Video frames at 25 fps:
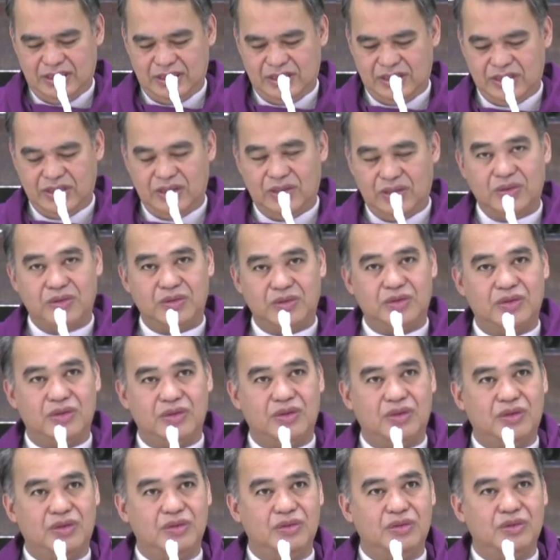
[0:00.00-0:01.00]
So,
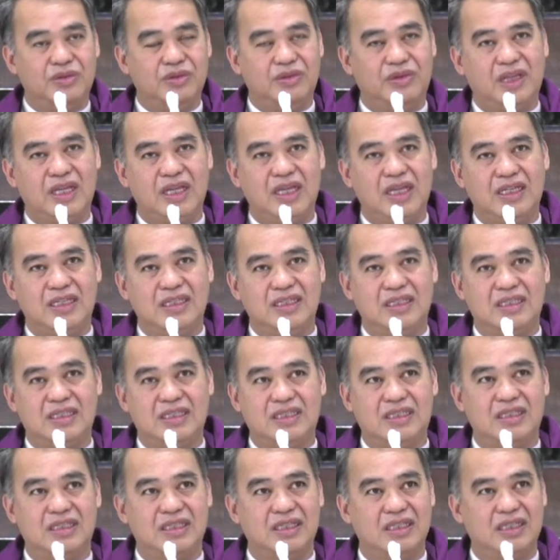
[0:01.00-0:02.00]
two
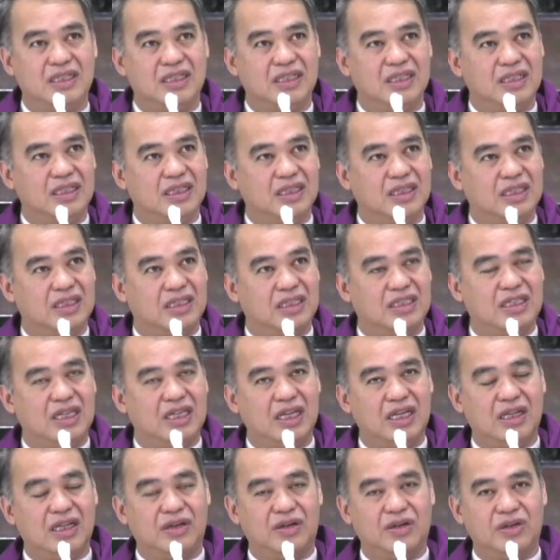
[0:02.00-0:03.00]
things, the
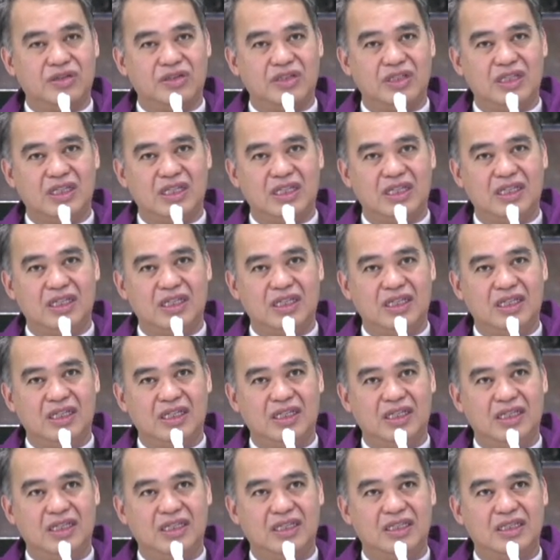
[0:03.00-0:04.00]

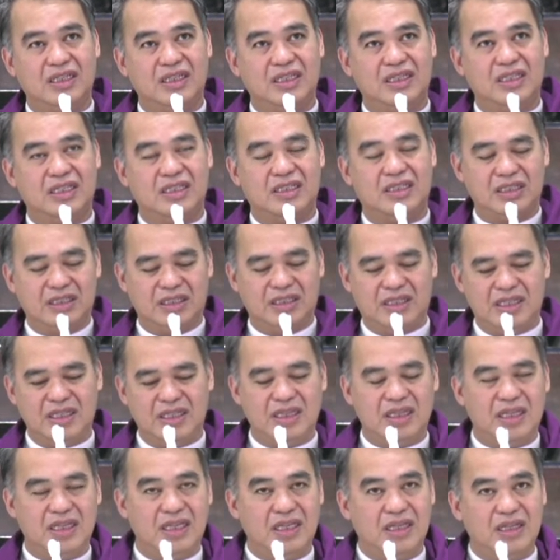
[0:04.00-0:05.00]
generosity, the
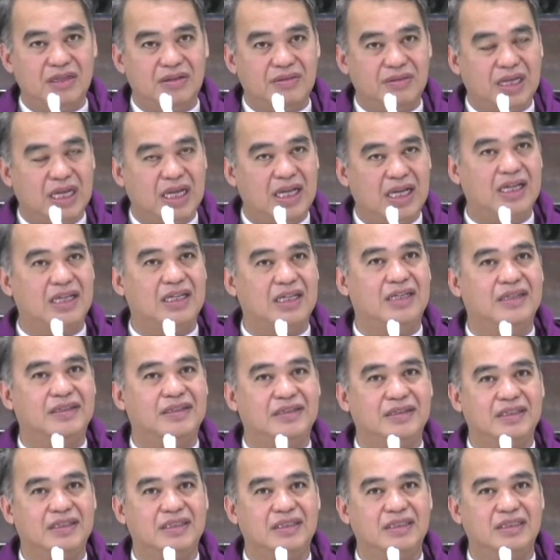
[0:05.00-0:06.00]
certainty of God,
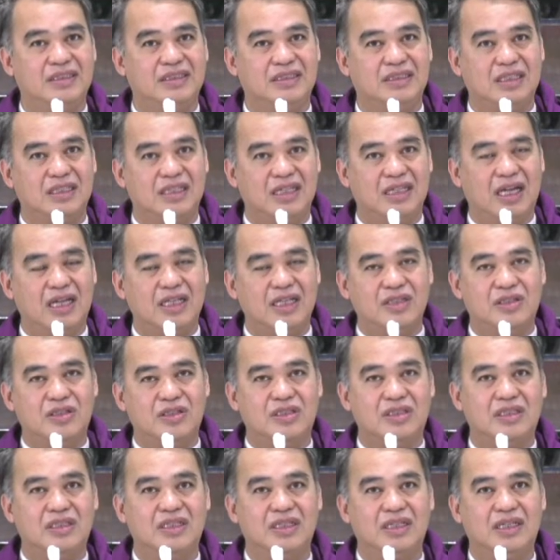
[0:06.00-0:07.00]

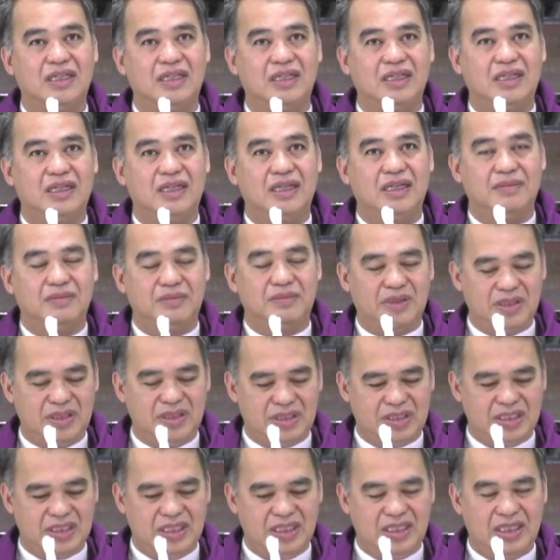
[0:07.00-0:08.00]
God's
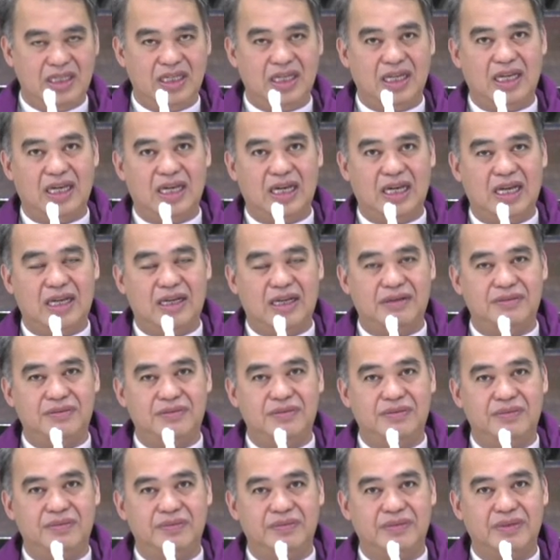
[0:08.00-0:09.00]
mercy and love
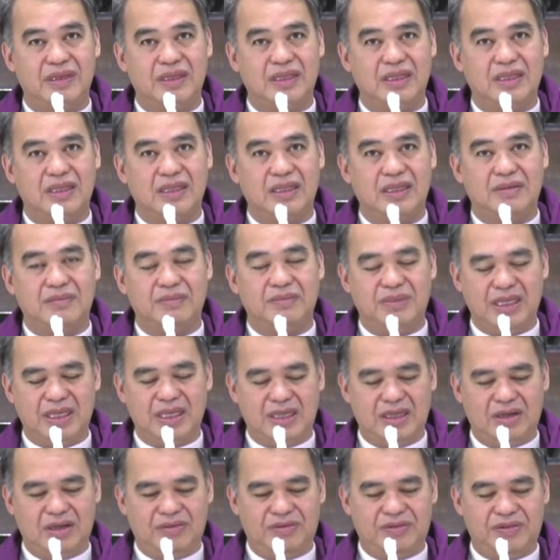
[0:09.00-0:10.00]

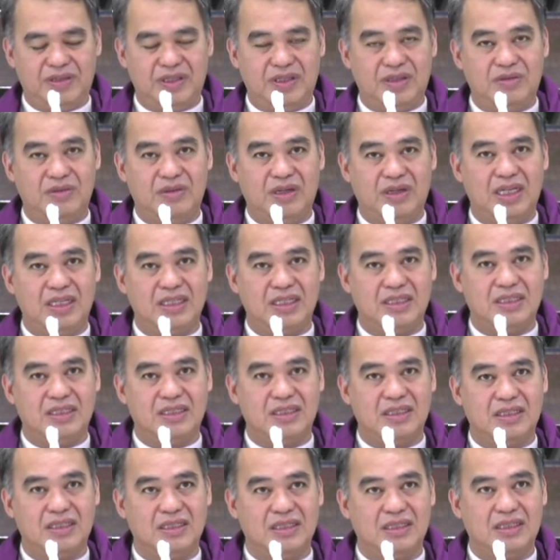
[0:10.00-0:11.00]
being offered to
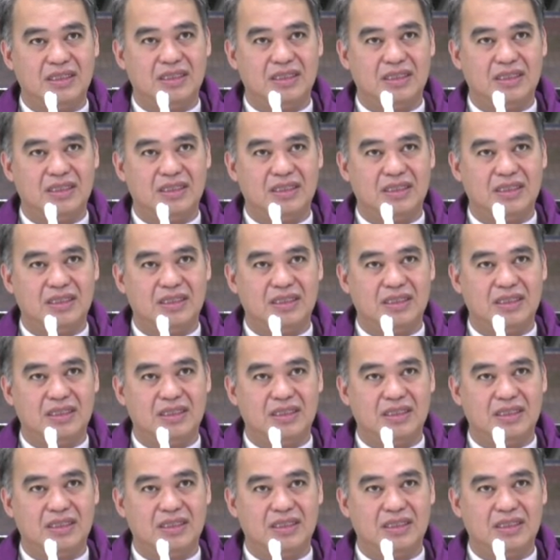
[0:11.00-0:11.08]
us.